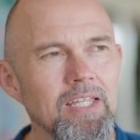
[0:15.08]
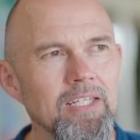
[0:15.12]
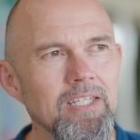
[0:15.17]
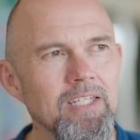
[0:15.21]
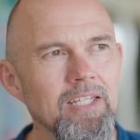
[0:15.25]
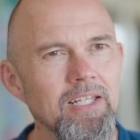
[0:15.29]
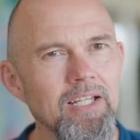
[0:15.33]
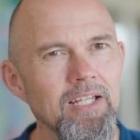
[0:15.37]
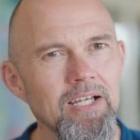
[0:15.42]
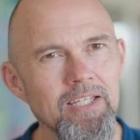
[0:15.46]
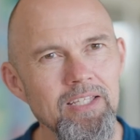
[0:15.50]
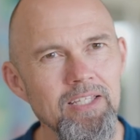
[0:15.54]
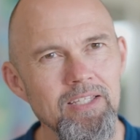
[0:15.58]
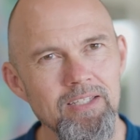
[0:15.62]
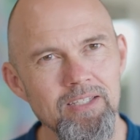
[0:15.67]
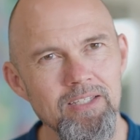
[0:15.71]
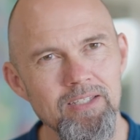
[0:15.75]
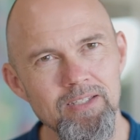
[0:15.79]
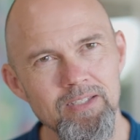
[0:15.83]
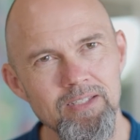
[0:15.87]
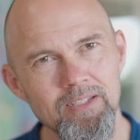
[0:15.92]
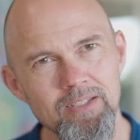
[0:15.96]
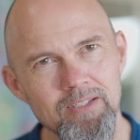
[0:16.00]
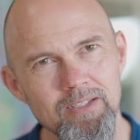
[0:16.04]

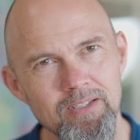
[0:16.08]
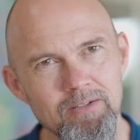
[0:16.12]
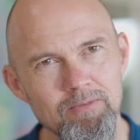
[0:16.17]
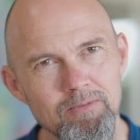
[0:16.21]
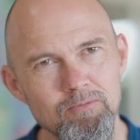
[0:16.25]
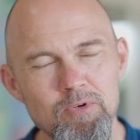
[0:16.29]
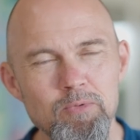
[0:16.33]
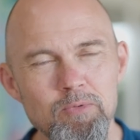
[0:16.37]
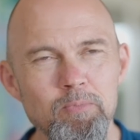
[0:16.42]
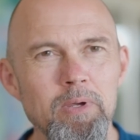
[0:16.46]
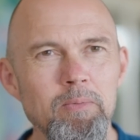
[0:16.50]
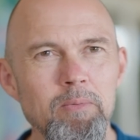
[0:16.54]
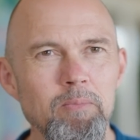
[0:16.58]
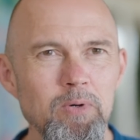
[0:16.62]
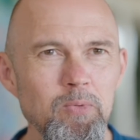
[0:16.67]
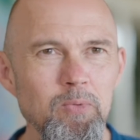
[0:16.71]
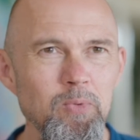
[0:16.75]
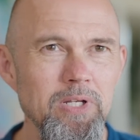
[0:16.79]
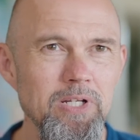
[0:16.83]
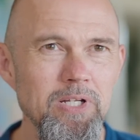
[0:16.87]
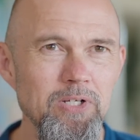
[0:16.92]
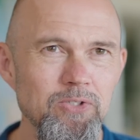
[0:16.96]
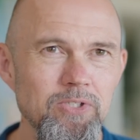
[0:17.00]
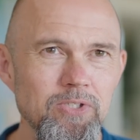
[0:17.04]
I remember
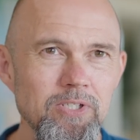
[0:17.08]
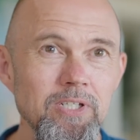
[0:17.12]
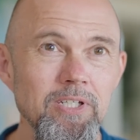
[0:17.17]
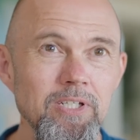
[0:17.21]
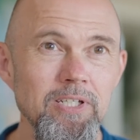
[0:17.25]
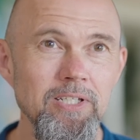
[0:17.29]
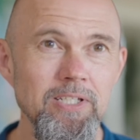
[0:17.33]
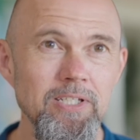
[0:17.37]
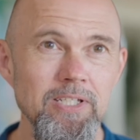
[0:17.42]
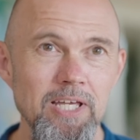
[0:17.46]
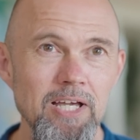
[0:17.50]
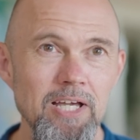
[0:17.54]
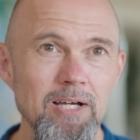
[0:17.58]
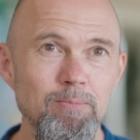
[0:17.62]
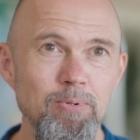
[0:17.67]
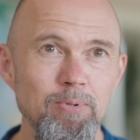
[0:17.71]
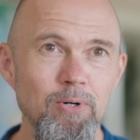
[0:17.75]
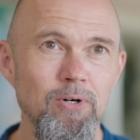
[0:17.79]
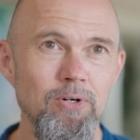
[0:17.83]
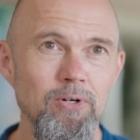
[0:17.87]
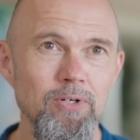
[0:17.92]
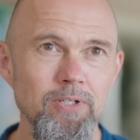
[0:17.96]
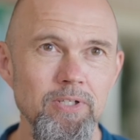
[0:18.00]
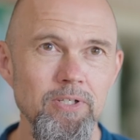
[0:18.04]
when I was sitting in the
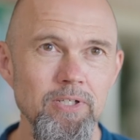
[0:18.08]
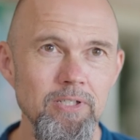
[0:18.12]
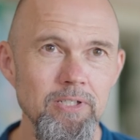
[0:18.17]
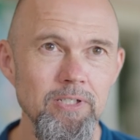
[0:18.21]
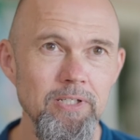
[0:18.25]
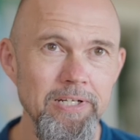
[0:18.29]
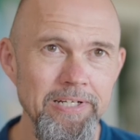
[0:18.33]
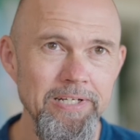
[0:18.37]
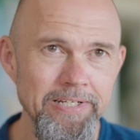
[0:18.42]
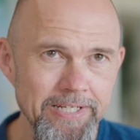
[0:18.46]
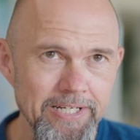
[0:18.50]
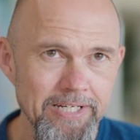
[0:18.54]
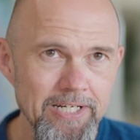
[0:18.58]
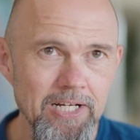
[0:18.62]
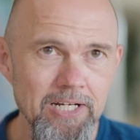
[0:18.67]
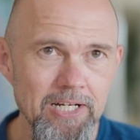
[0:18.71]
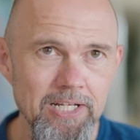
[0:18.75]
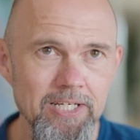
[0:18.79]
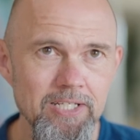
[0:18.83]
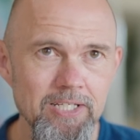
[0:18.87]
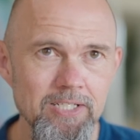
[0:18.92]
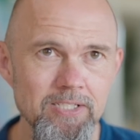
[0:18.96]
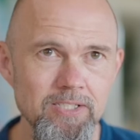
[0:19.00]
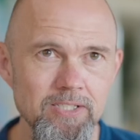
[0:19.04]
airport in the
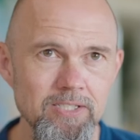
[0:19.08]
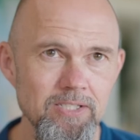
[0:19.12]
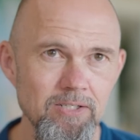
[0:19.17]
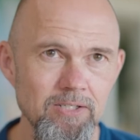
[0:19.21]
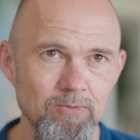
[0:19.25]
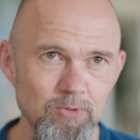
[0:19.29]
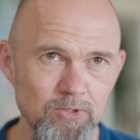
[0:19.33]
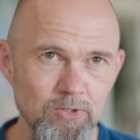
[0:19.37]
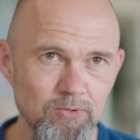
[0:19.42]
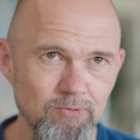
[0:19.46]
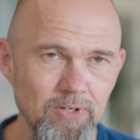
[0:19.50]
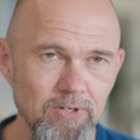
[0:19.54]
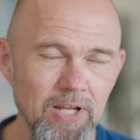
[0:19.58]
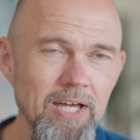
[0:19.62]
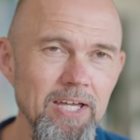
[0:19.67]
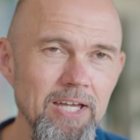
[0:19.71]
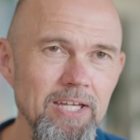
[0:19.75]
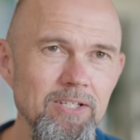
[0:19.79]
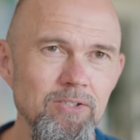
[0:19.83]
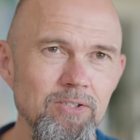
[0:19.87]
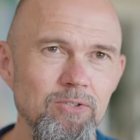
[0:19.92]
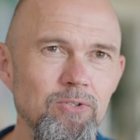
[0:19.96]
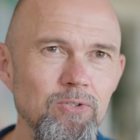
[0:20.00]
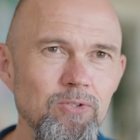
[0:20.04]
Netherlands and was
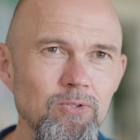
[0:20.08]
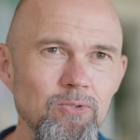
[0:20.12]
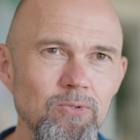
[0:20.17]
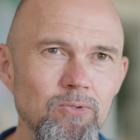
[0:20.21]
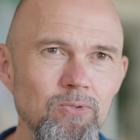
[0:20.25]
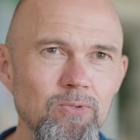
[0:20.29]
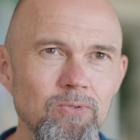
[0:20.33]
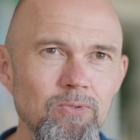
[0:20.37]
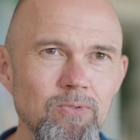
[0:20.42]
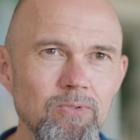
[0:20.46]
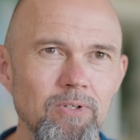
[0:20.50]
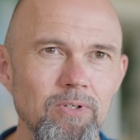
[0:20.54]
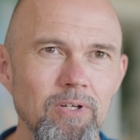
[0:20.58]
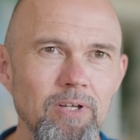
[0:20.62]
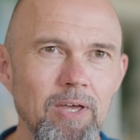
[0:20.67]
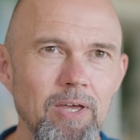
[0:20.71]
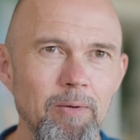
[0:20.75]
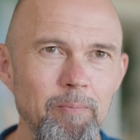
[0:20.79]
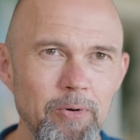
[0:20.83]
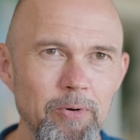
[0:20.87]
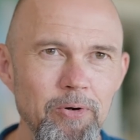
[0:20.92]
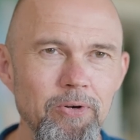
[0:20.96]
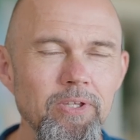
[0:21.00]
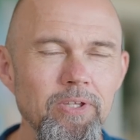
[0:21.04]
flying to
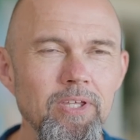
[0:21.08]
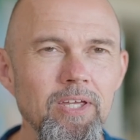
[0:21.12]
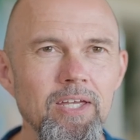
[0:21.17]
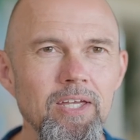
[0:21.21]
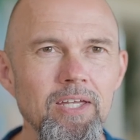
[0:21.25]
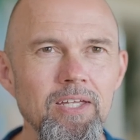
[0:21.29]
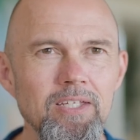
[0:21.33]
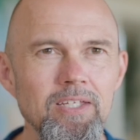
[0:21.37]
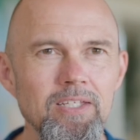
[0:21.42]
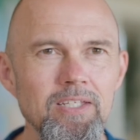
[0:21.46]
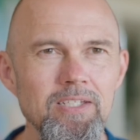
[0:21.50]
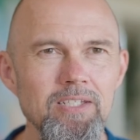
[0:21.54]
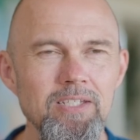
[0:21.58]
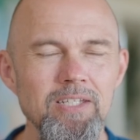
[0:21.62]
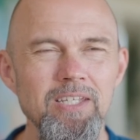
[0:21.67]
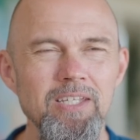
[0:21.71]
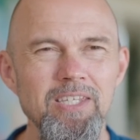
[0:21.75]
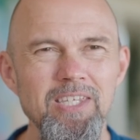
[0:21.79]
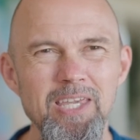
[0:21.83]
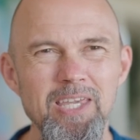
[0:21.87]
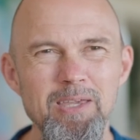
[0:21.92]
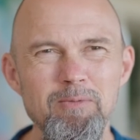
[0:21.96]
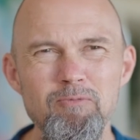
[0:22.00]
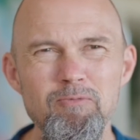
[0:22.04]
America,
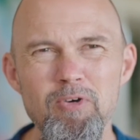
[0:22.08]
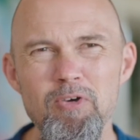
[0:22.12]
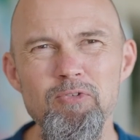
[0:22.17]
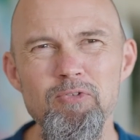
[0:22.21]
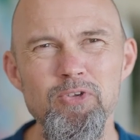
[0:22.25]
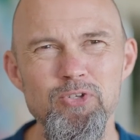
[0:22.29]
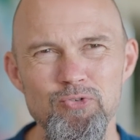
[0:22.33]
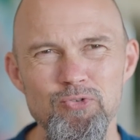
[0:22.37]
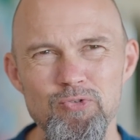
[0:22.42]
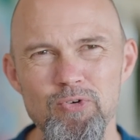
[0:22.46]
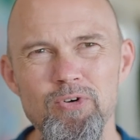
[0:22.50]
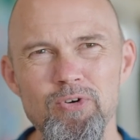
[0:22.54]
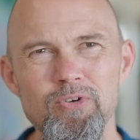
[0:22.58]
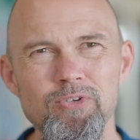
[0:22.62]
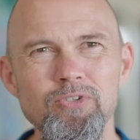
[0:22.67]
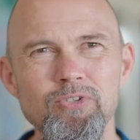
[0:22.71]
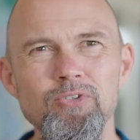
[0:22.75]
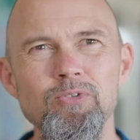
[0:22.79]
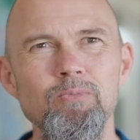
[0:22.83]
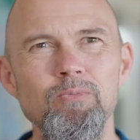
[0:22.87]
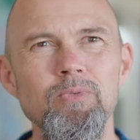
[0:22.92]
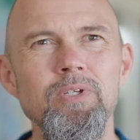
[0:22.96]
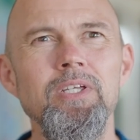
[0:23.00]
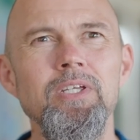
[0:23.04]
it came very strong
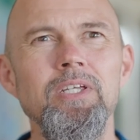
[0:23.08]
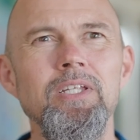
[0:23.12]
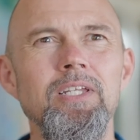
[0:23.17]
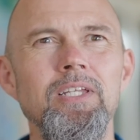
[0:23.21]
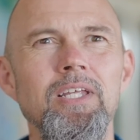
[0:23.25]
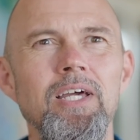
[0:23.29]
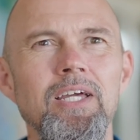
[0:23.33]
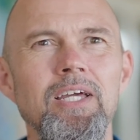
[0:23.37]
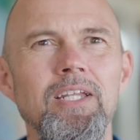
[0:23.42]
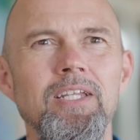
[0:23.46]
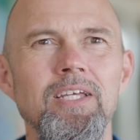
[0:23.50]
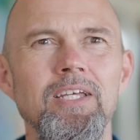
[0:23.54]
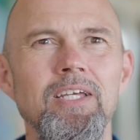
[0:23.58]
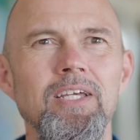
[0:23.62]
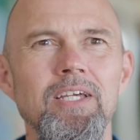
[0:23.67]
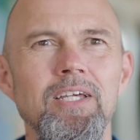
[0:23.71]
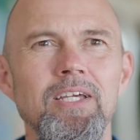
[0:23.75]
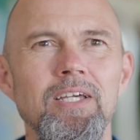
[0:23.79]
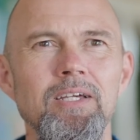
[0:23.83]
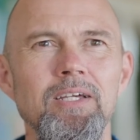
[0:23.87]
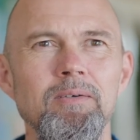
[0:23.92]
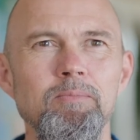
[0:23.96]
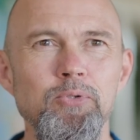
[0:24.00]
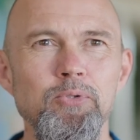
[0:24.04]
to me that
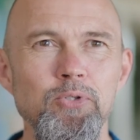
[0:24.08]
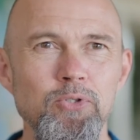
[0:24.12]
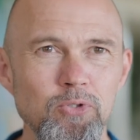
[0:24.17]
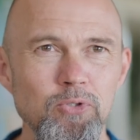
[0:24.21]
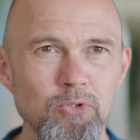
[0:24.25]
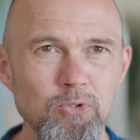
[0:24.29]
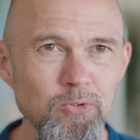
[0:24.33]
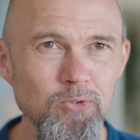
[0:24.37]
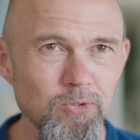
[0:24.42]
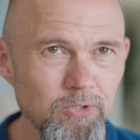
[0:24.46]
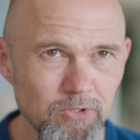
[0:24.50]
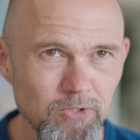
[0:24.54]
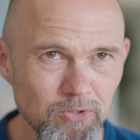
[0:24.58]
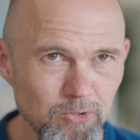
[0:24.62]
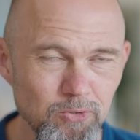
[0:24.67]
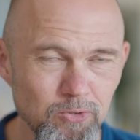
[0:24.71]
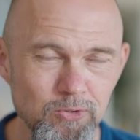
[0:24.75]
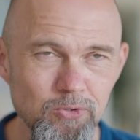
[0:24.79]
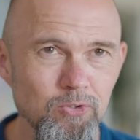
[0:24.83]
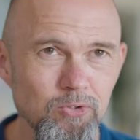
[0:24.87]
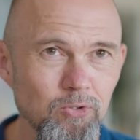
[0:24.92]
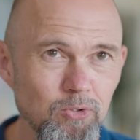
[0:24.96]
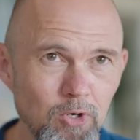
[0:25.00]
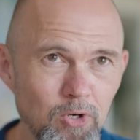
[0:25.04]
persecution is
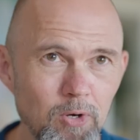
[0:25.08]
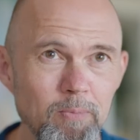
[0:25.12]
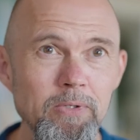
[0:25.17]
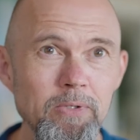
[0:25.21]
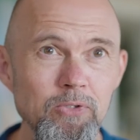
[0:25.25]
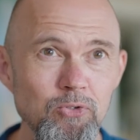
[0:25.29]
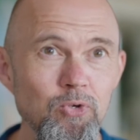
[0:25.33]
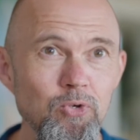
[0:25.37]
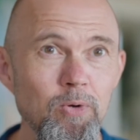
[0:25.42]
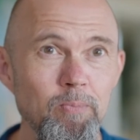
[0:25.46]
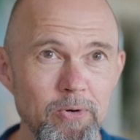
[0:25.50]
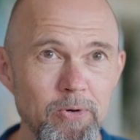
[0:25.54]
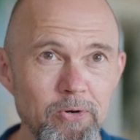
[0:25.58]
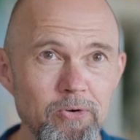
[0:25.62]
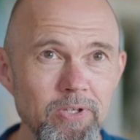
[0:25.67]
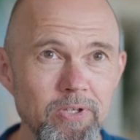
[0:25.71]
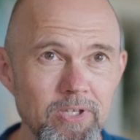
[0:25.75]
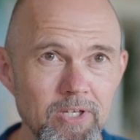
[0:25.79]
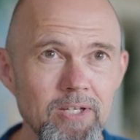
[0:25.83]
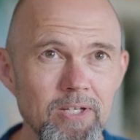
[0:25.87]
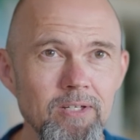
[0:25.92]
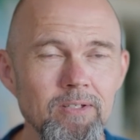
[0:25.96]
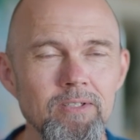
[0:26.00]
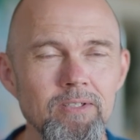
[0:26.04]
also coming to
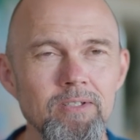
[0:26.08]
America.